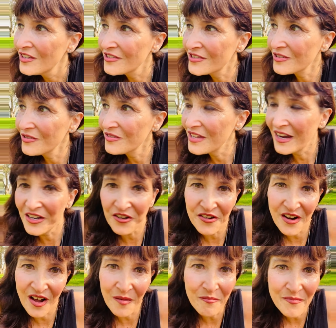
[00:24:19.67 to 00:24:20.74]
so that you're
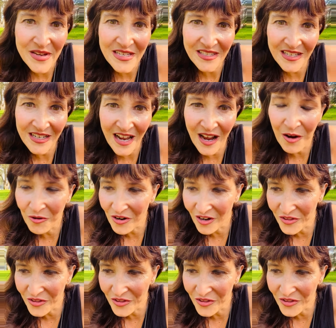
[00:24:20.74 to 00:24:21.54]
not missing out